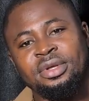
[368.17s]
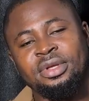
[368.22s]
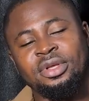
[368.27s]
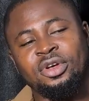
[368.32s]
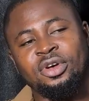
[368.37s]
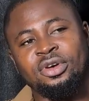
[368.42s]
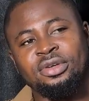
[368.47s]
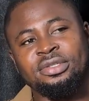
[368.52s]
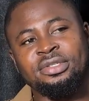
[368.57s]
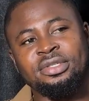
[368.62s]

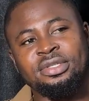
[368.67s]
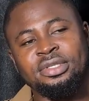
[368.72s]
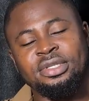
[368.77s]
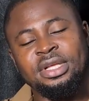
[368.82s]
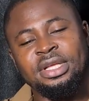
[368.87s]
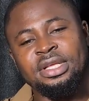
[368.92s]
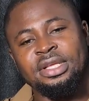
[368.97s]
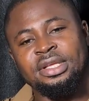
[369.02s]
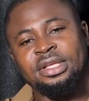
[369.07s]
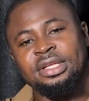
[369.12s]
Because
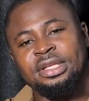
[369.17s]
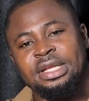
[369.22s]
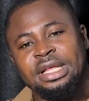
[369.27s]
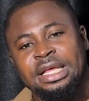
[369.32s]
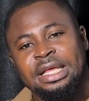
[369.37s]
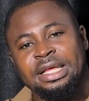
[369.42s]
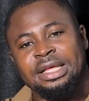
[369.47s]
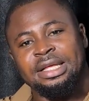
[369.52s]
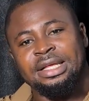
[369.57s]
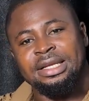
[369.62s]
the
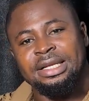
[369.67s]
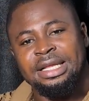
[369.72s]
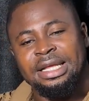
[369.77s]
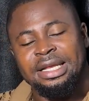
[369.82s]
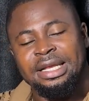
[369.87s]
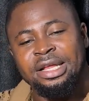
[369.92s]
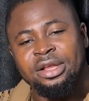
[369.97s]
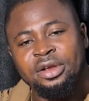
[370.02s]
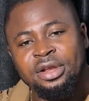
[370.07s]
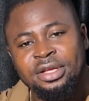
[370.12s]

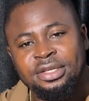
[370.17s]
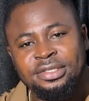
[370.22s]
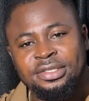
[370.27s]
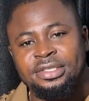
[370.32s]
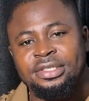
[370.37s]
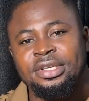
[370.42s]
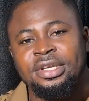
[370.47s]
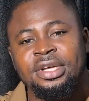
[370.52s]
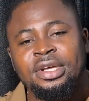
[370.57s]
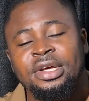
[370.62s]

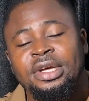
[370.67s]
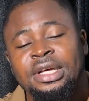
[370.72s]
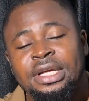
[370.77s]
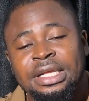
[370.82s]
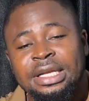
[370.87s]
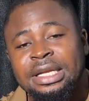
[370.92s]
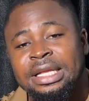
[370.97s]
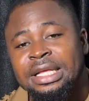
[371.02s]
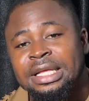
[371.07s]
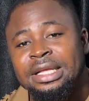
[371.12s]
lyrics,
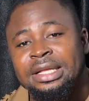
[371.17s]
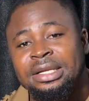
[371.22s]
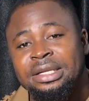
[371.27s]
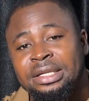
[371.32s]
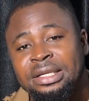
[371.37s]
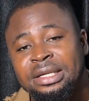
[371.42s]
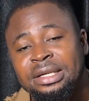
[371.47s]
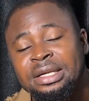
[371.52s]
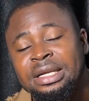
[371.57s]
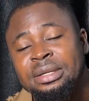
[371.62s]
the
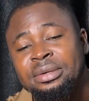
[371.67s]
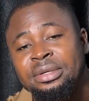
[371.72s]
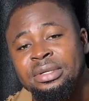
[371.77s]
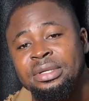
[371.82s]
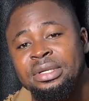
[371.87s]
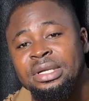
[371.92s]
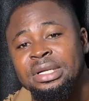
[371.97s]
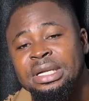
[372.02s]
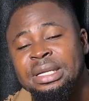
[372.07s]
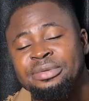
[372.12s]

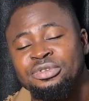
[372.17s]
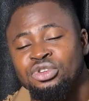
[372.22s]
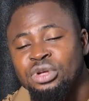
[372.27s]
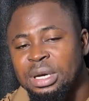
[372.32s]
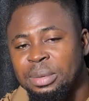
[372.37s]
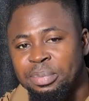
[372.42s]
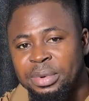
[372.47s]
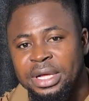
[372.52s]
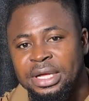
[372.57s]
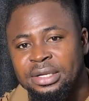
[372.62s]
lyrics you are
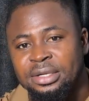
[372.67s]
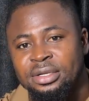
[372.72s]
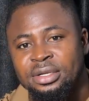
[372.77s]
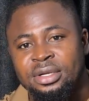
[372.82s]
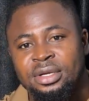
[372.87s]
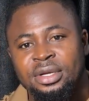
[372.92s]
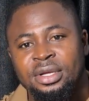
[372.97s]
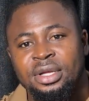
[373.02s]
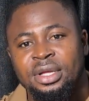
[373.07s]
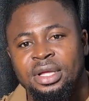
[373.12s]
playing
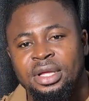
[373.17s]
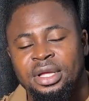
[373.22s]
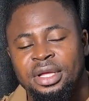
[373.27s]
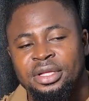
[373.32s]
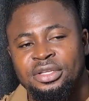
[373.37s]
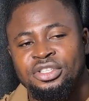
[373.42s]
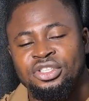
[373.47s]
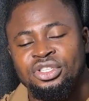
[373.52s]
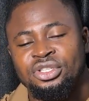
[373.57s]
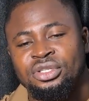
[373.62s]

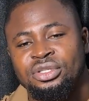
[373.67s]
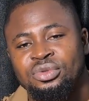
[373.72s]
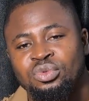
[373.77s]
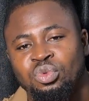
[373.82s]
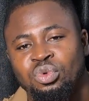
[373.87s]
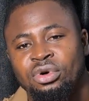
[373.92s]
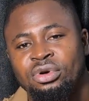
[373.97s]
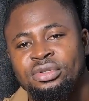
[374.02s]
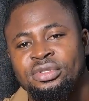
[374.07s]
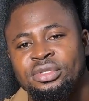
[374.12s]
is
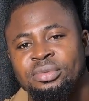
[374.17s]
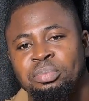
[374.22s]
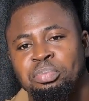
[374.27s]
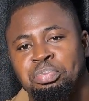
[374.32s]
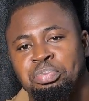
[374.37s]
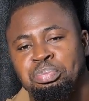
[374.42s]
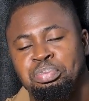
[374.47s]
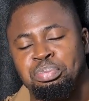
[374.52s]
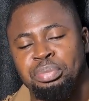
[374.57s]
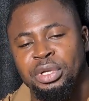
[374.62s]
what
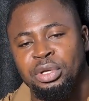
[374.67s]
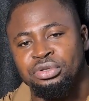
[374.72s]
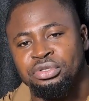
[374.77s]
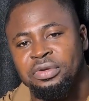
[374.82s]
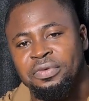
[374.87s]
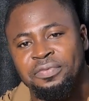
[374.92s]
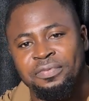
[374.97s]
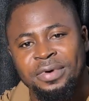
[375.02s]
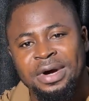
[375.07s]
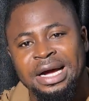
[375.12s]

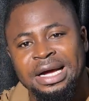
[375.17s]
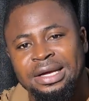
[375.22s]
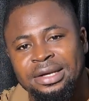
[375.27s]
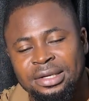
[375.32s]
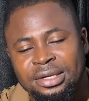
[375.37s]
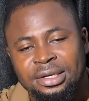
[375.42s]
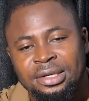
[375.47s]
beautify